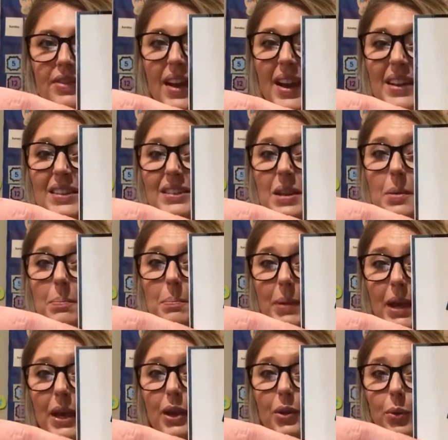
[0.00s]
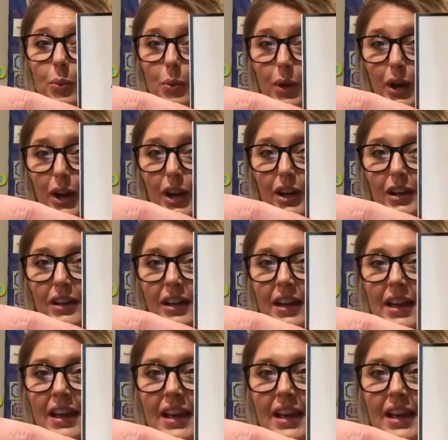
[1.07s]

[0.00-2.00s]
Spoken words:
That is a big word.